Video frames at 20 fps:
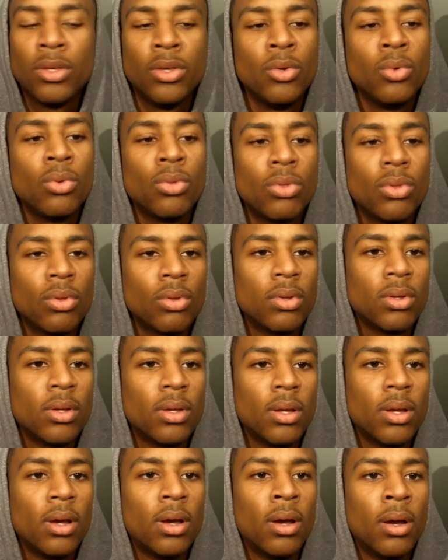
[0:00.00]
Youth.
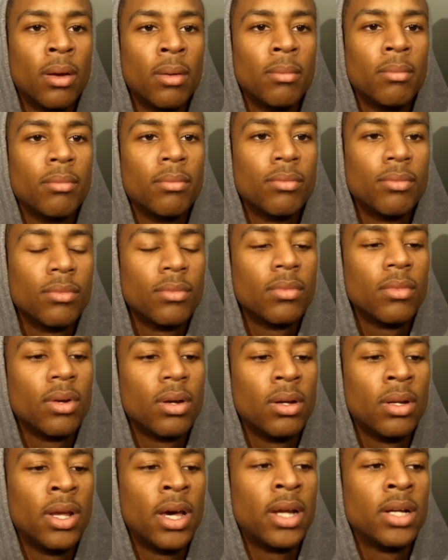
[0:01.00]

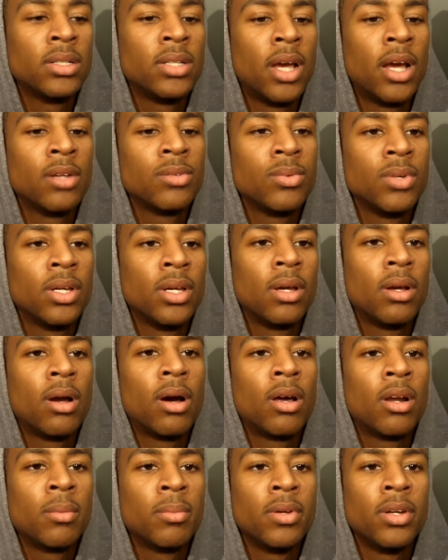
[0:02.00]
A lot of times we get
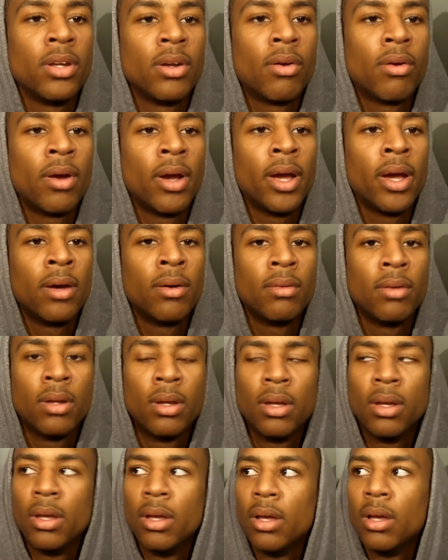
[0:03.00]
caught up in the crowd,
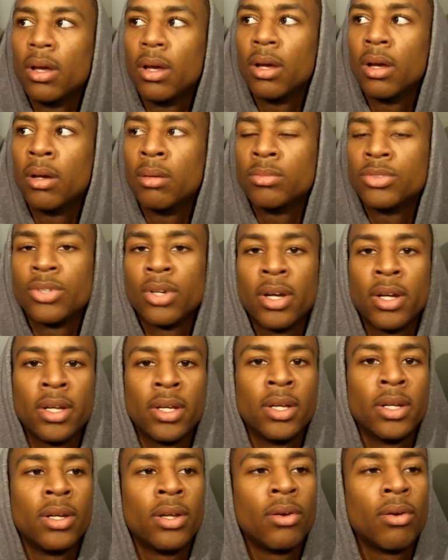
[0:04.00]
trying
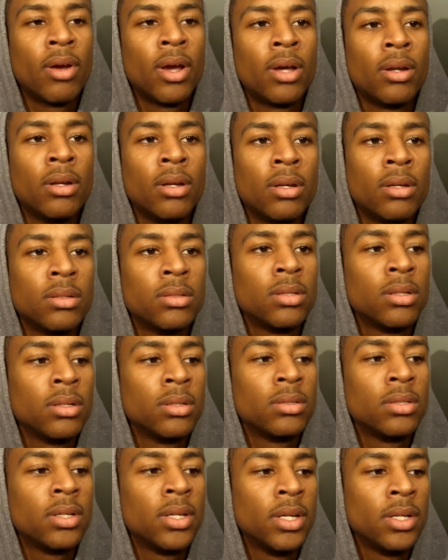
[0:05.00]
to get the crowd to
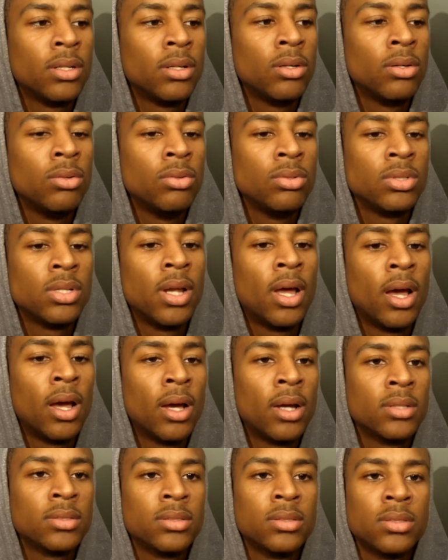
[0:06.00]
get the oohs and
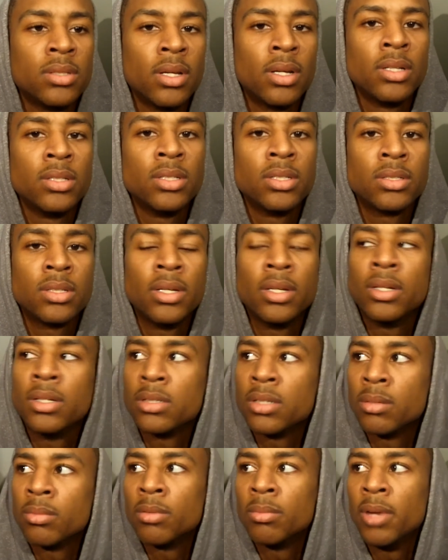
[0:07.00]
ahs instead of just getting the
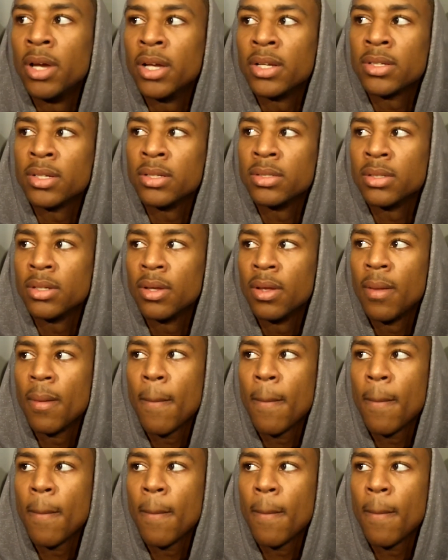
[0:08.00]
simple baskets.